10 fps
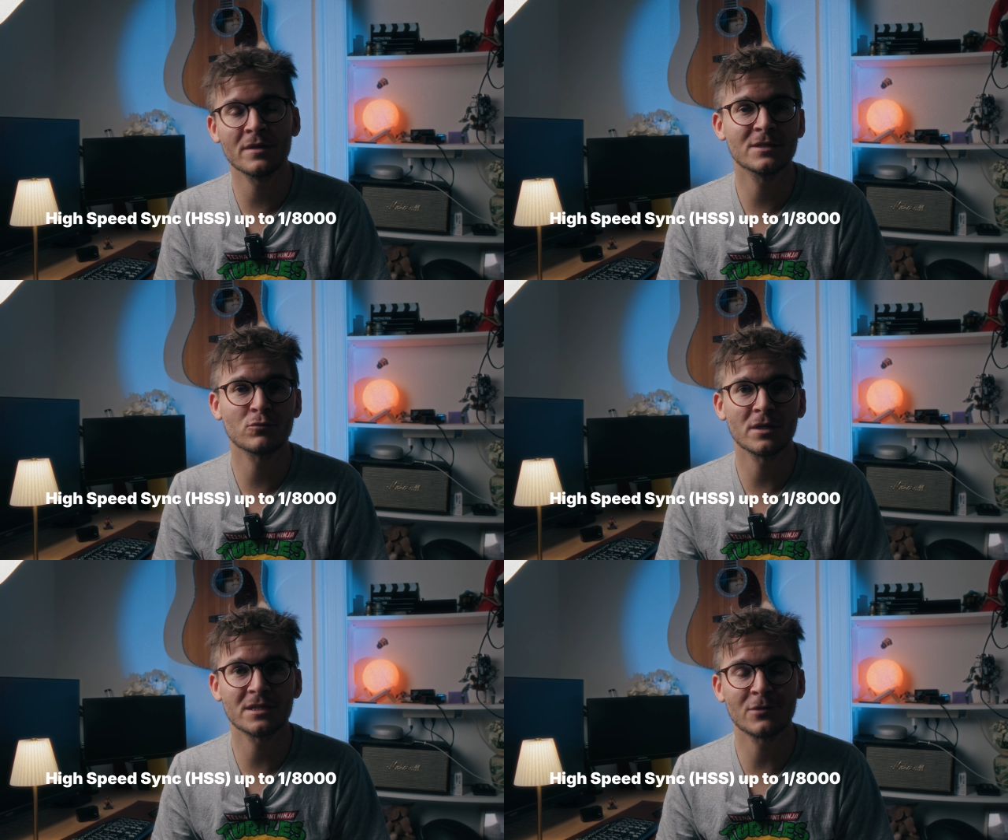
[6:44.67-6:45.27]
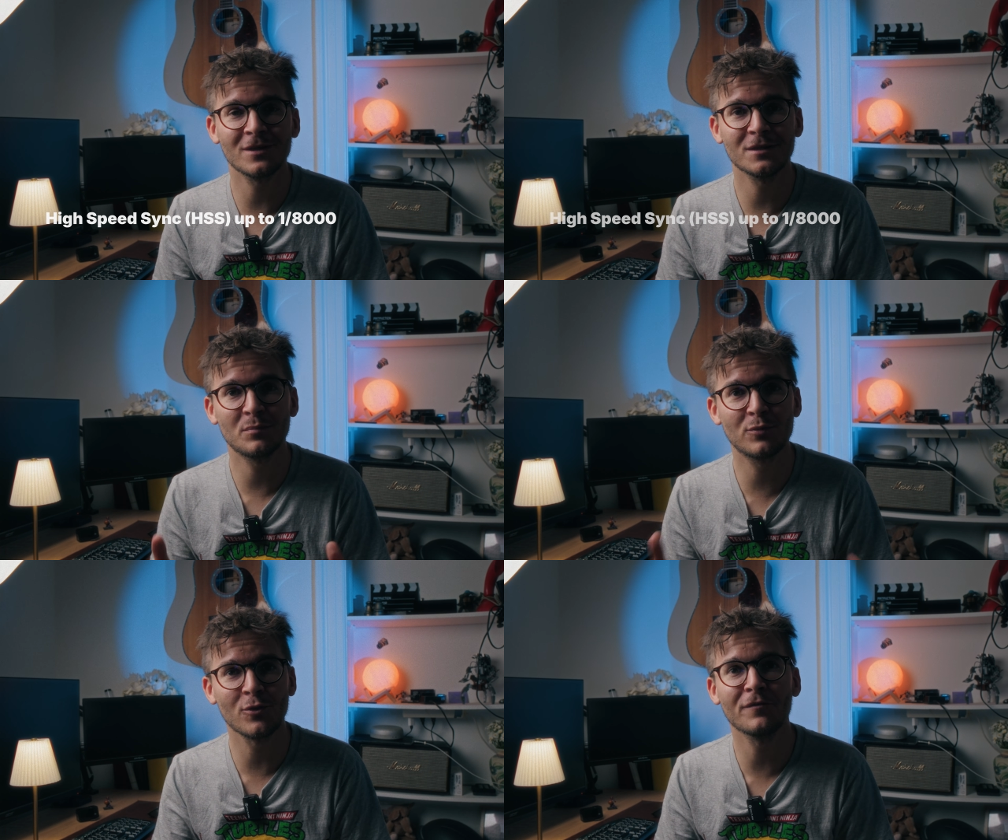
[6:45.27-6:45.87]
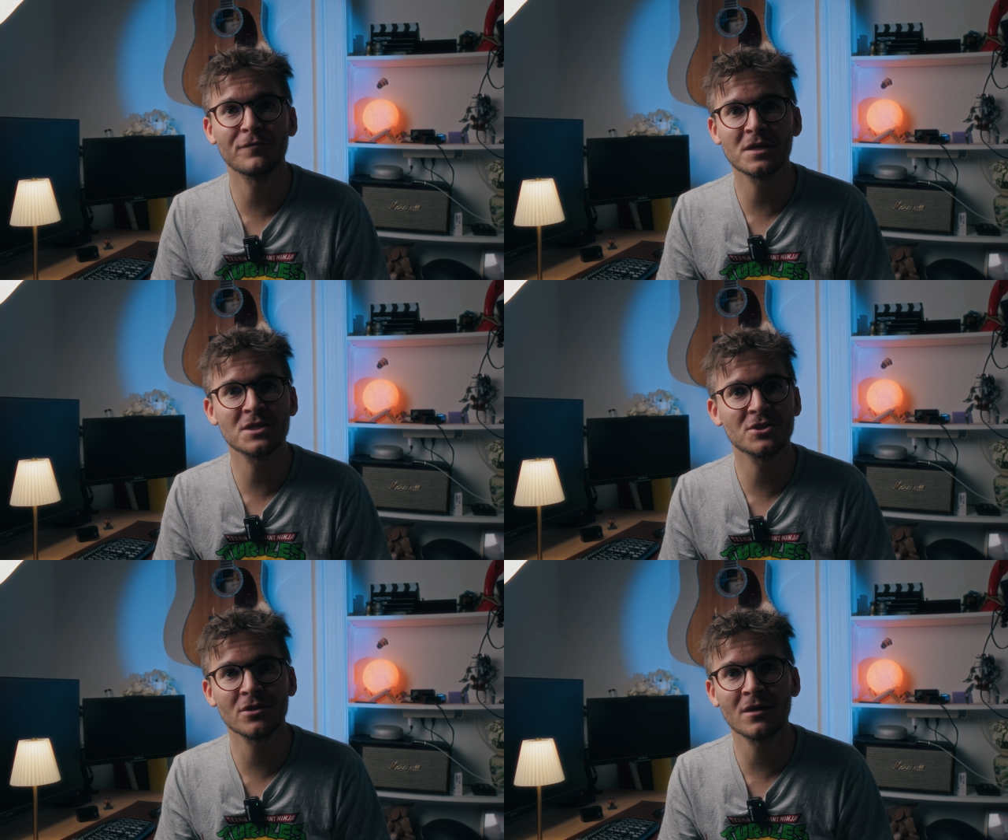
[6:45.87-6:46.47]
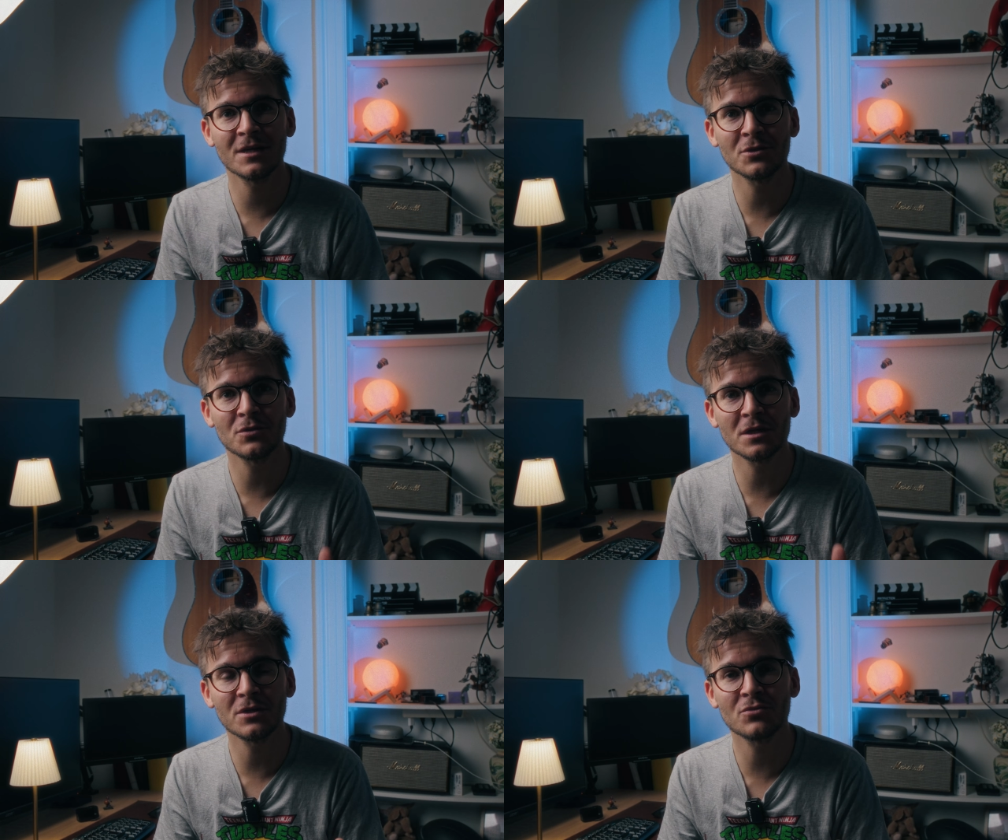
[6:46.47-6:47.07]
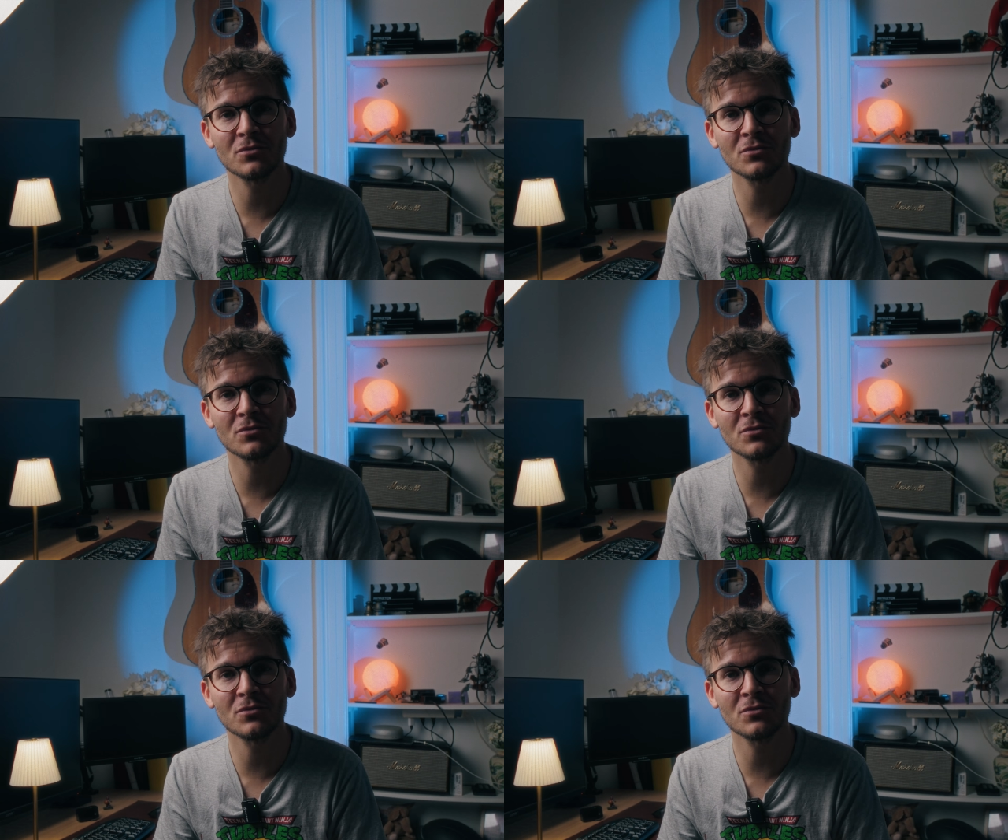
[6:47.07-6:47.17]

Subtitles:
this was a really pro feature and you needed